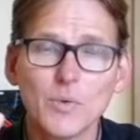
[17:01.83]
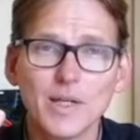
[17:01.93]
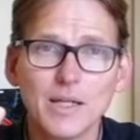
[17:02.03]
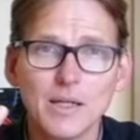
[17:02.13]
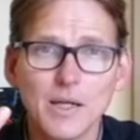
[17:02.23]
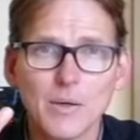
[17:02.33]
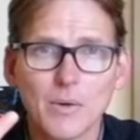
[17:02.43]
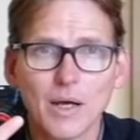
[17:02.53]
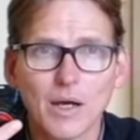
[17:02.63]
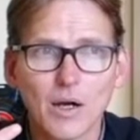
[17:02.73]
we
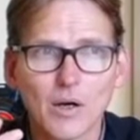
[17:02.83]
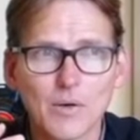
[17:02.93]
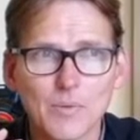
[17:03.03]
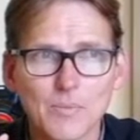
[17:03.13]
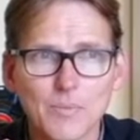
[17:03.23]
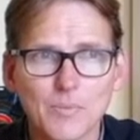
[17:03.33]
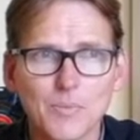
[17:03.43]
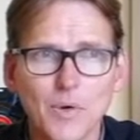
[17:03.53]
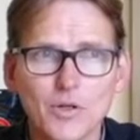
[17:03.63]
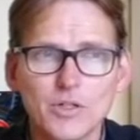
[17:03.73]
are
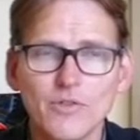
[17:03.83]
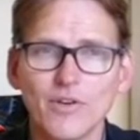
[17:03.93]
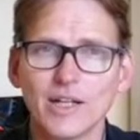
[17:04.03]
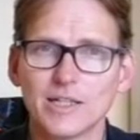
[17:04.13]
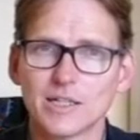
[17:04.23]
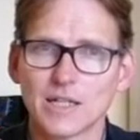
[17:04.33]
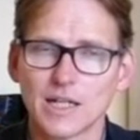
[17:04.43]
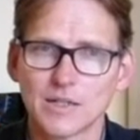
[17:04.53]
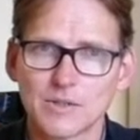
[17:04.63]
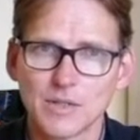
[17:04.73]
motivated
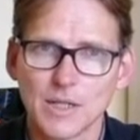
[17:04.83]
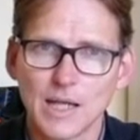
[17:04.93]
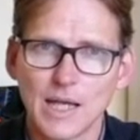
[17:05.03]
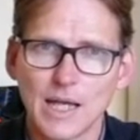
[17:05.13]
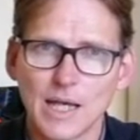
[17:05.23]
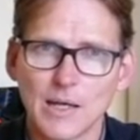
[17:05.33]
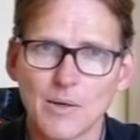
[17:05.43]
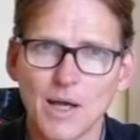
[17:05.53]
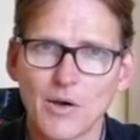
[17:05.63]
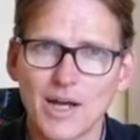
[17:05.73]
and uh,
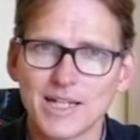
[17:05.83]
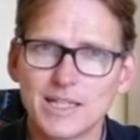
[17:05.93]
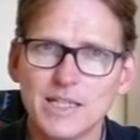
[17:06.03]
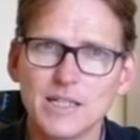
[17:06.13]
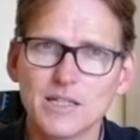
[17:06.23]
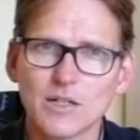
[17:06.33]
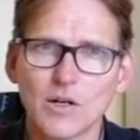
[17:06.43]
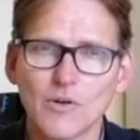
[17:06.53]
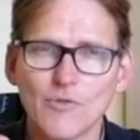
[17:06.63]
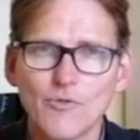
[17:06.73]
our ideas
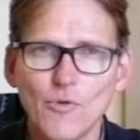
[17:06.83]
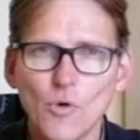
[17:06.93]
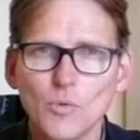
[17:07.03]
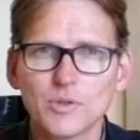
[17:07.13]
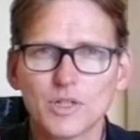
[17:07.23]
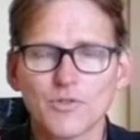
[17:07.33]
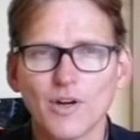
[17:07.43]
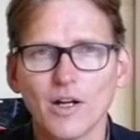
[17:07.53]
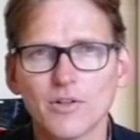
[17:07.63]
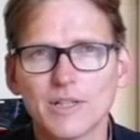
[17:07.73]
are formed
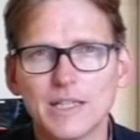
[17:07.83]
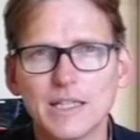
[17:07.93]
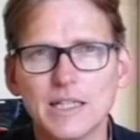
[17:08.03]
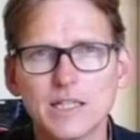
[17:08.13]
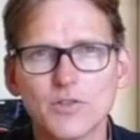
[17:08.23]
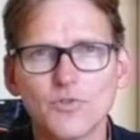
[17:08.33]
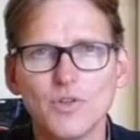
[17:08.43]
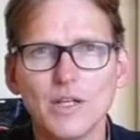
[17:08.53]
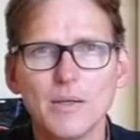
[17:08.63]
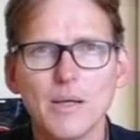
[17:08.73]
around these
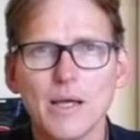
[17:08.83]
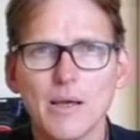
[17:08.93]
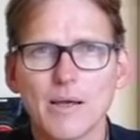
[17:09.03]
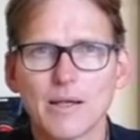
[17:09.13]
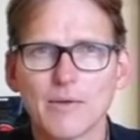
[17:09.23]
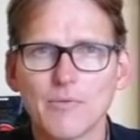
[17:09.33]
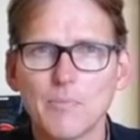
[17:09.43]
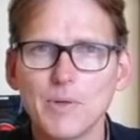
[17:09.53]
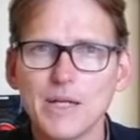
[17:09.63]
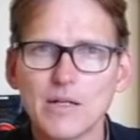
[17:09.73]
three
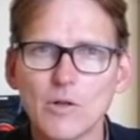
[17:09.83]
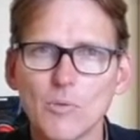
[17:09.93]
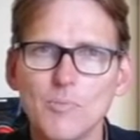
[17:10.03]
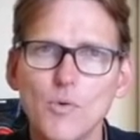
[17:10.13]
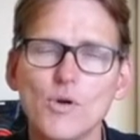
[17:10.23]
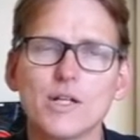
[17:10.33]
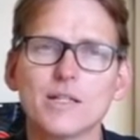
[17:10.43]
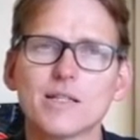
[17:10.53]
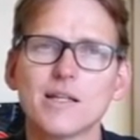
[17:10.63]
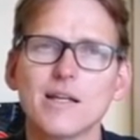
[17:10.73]
pinnacle
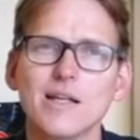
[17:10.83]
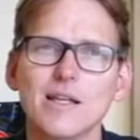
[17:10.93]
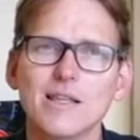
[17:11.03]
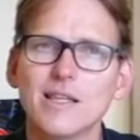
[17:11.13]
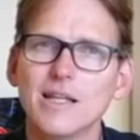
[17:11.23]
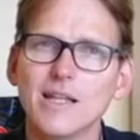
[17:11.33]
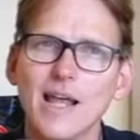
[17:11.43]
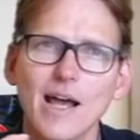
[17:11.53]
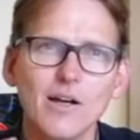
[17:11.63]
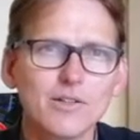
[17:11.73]
points, then
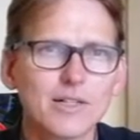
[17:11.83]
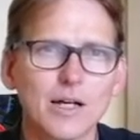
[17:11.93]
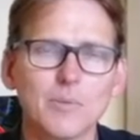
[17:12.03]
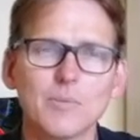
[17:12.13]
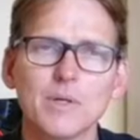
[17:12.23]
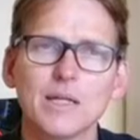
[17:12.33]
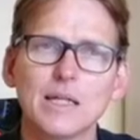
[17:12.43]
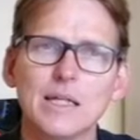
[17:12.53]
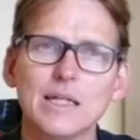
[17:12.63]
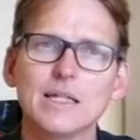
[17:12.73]
the outcome
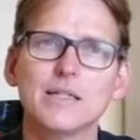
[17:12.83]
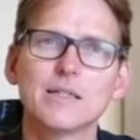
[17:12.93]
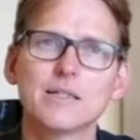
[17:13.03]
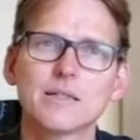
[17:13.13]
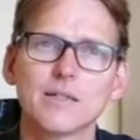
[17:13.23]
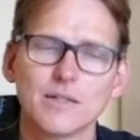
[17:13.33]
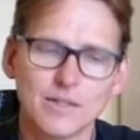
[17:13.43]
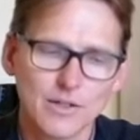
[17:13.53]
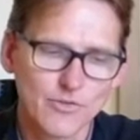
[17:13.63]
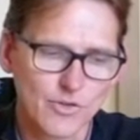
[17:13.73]
is
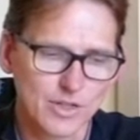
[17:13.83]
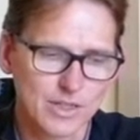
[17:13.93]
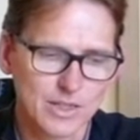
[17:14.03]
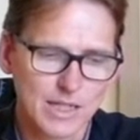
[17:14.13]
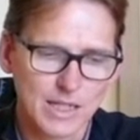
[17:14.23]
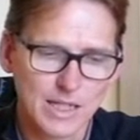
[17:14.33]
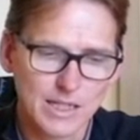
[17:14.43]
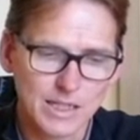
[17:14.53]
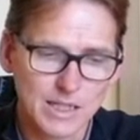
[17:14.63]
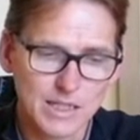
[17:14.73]
different.
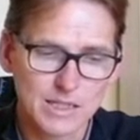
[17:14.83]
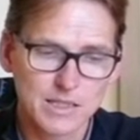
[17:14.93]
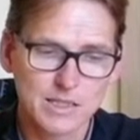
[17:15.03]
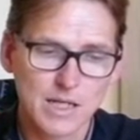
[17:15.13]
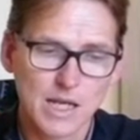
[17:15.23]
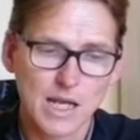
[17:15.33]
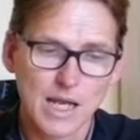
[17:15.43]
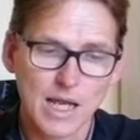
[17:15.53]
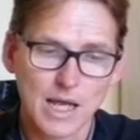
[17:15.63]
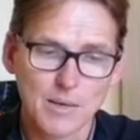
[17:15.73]
It is
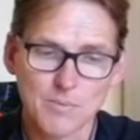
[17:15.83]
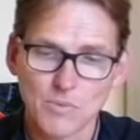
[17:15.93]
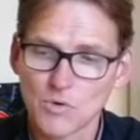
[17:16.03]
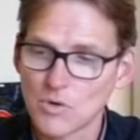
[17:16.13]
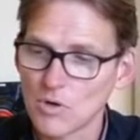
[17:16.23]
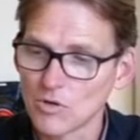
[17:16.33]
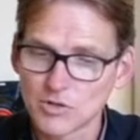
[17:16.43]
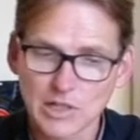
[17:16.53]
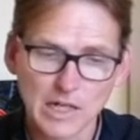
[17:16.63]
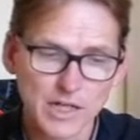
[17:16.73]
um,
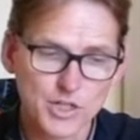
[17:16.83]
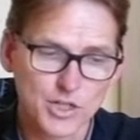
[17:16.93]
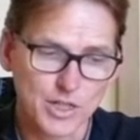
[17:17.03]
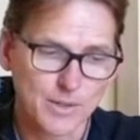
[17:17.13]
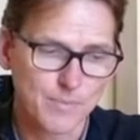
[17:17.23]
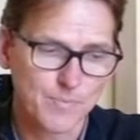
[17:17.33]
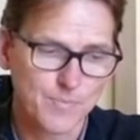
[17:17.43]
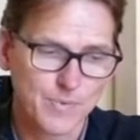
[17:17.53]
consolation.